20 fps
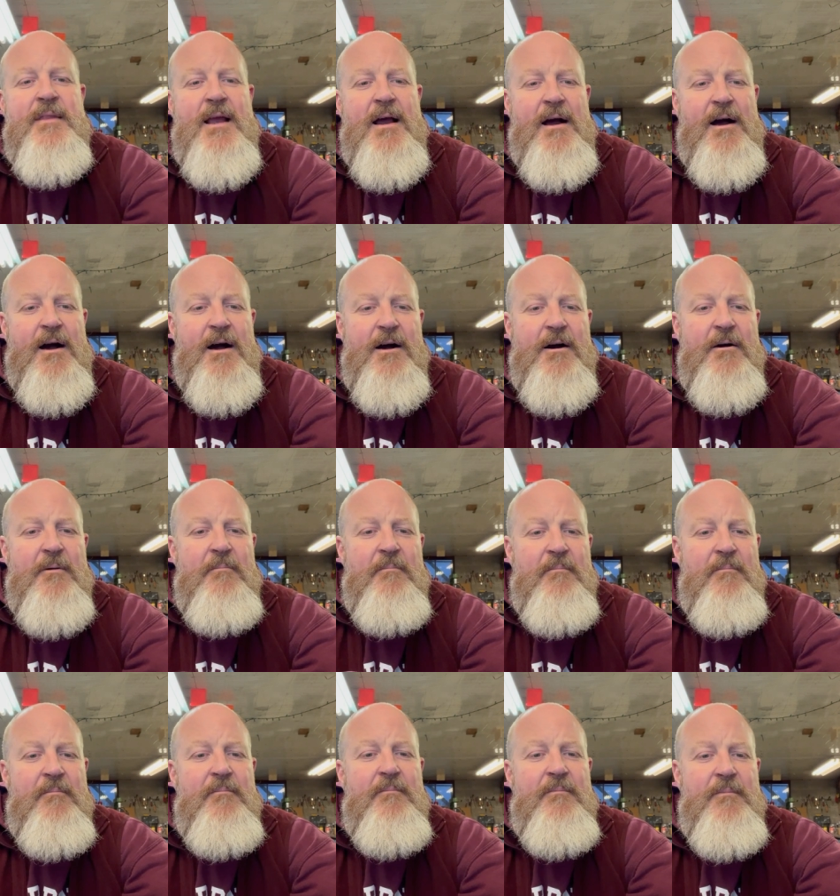
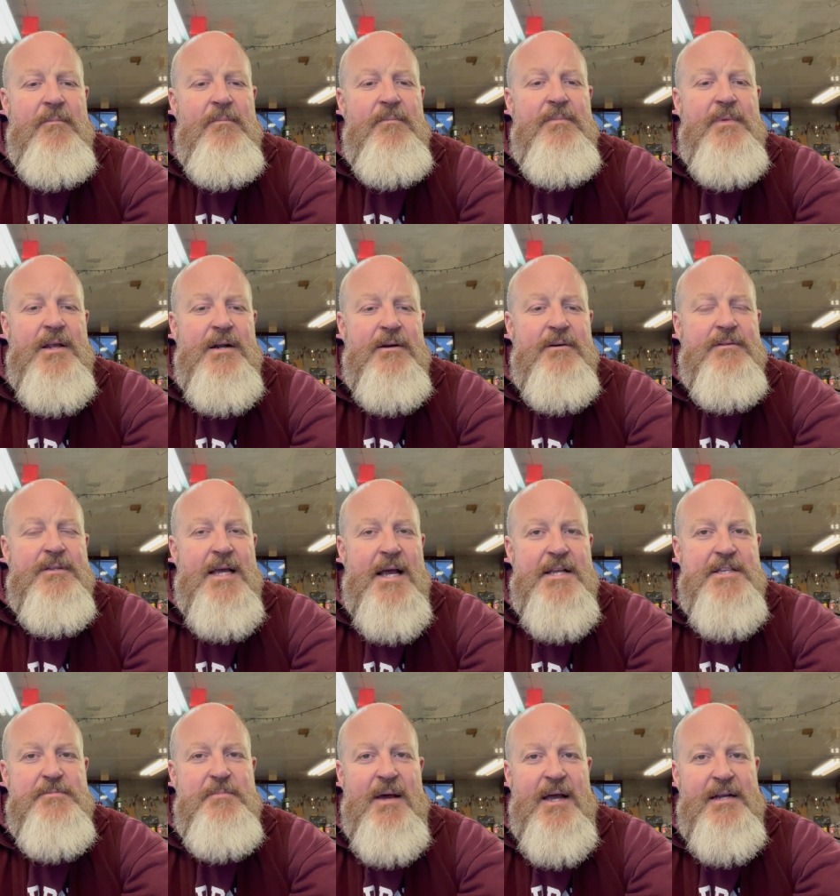You know,
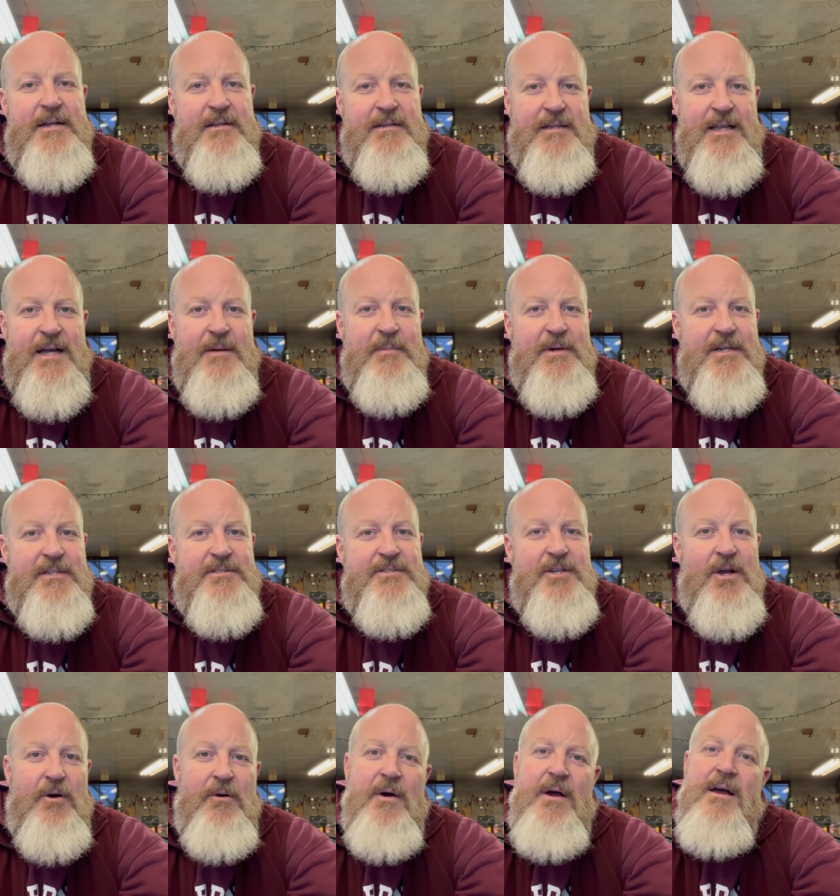that's my dilemma.
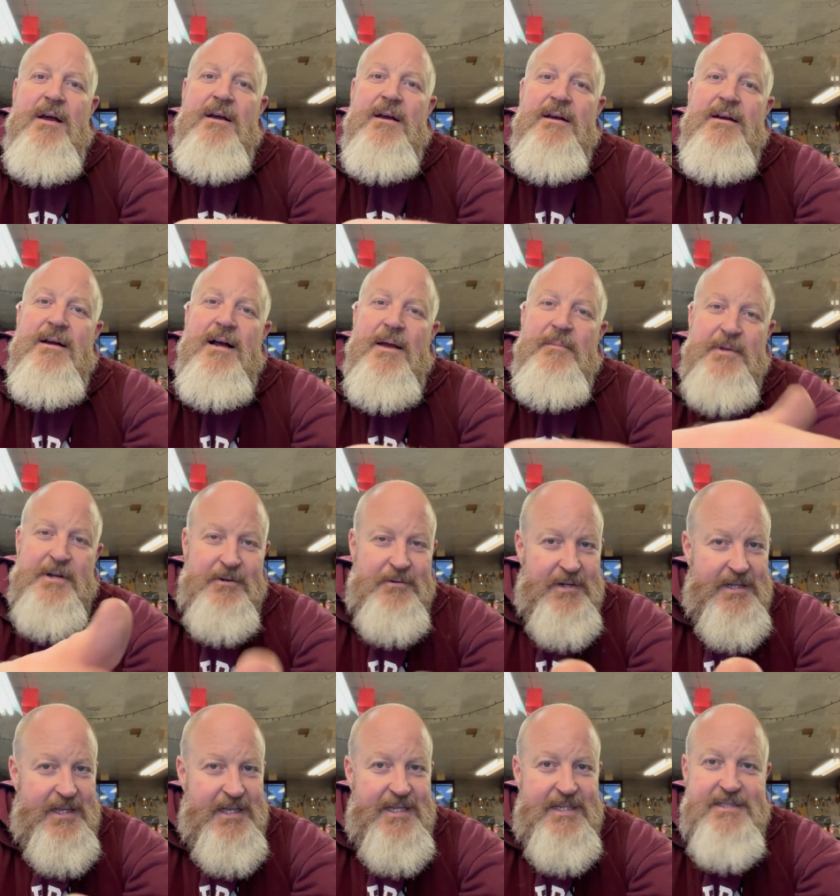So I'm going to
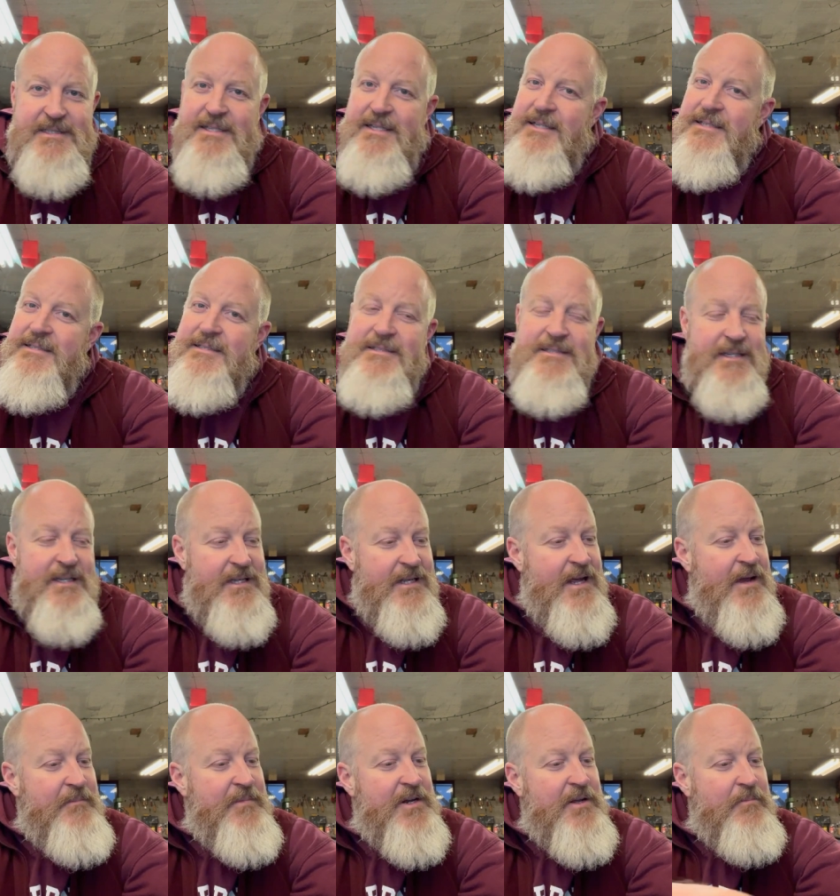release this and
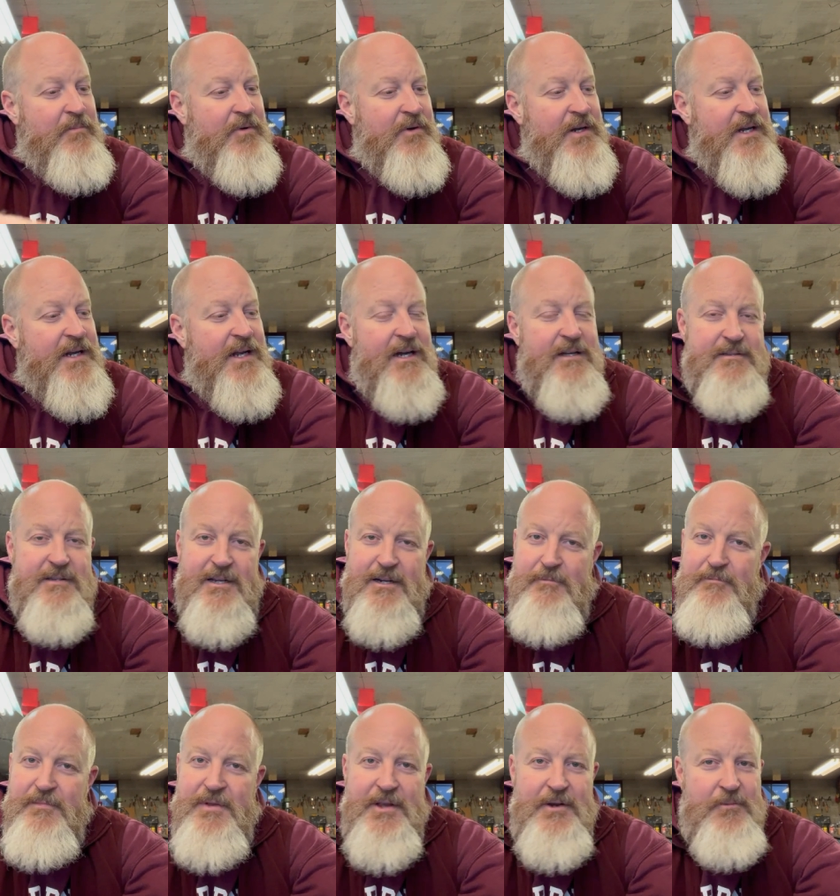I'm going to put it out
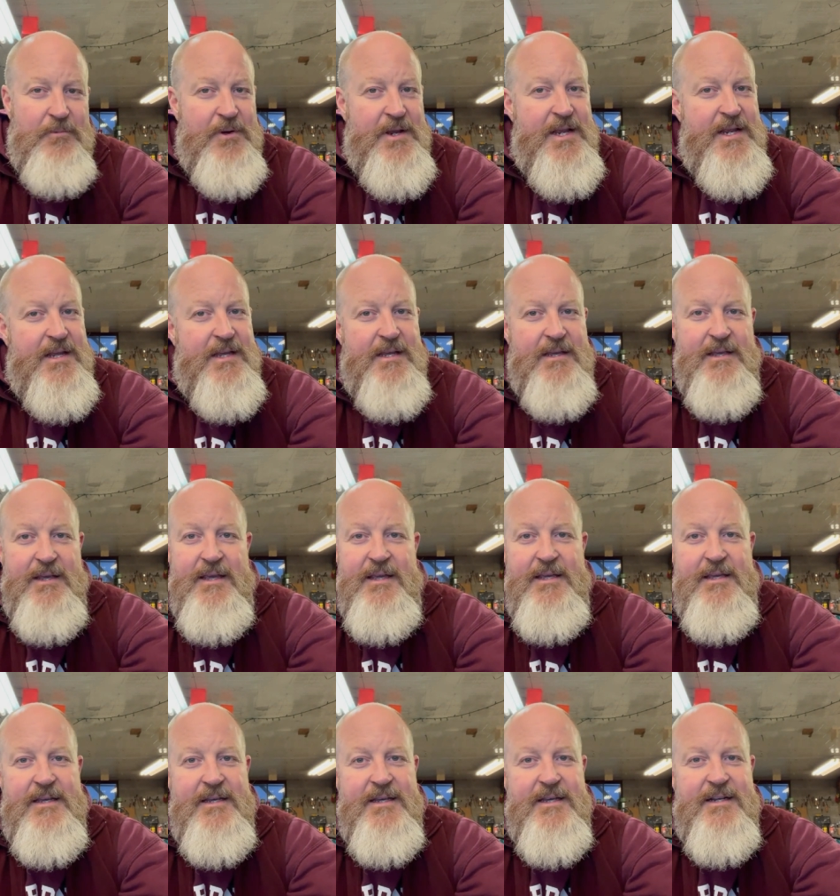there midweek,
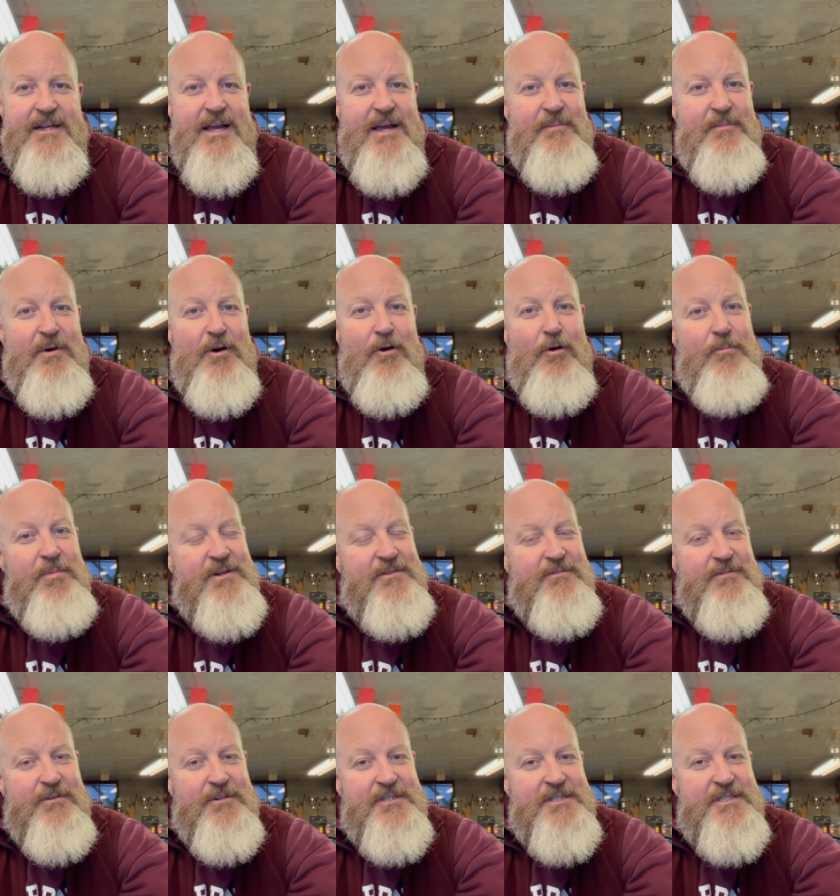and I'm hoping
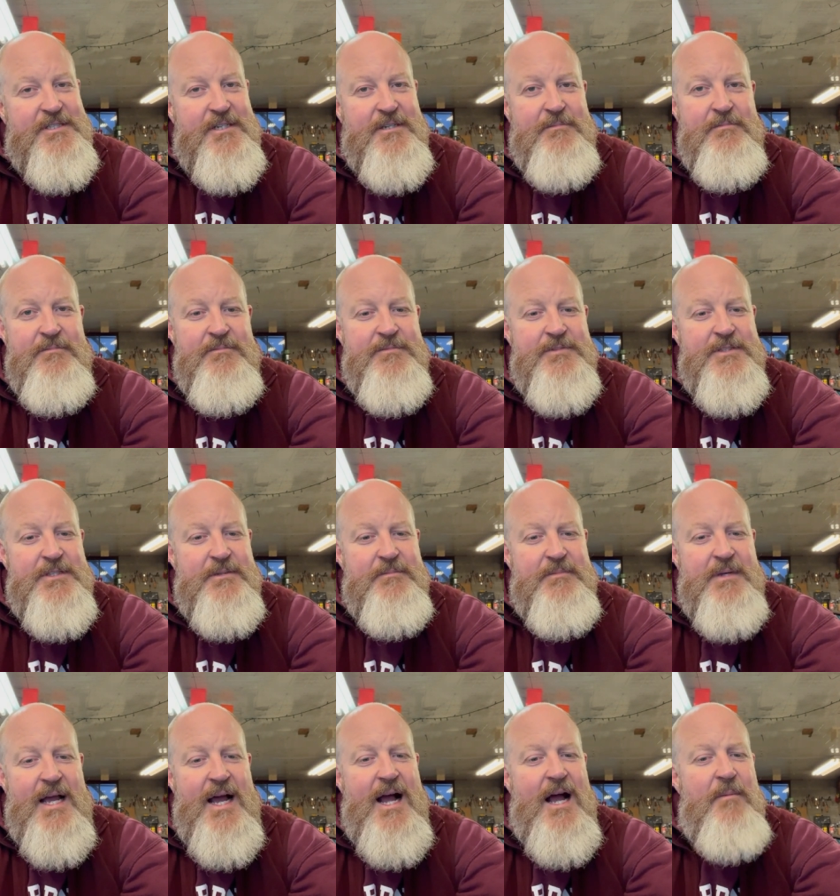for some
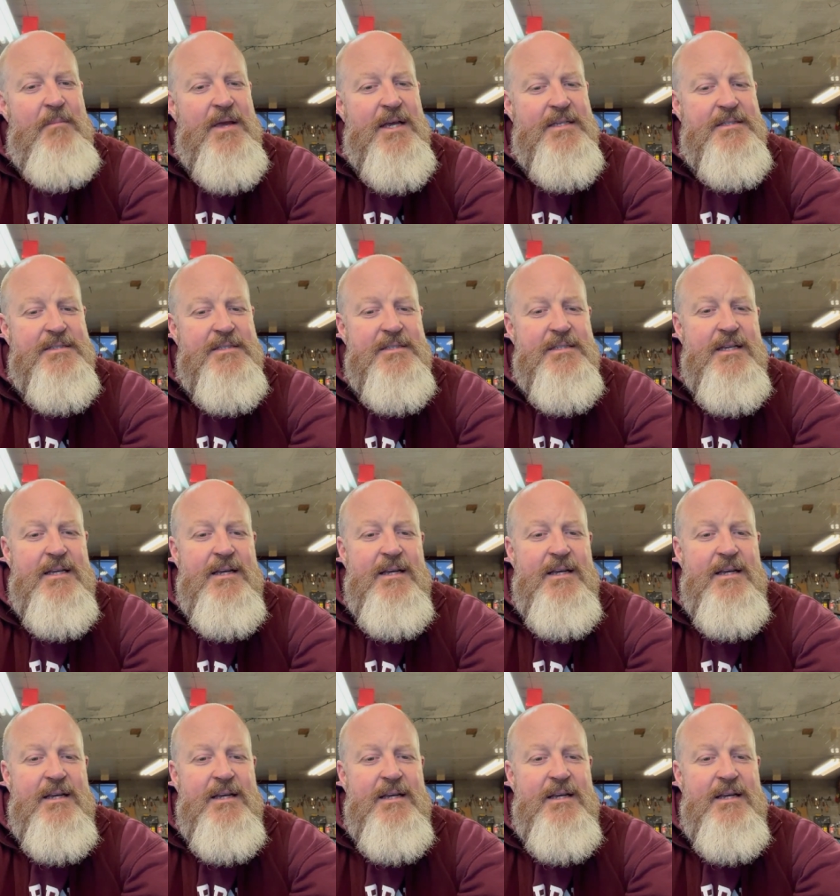comments,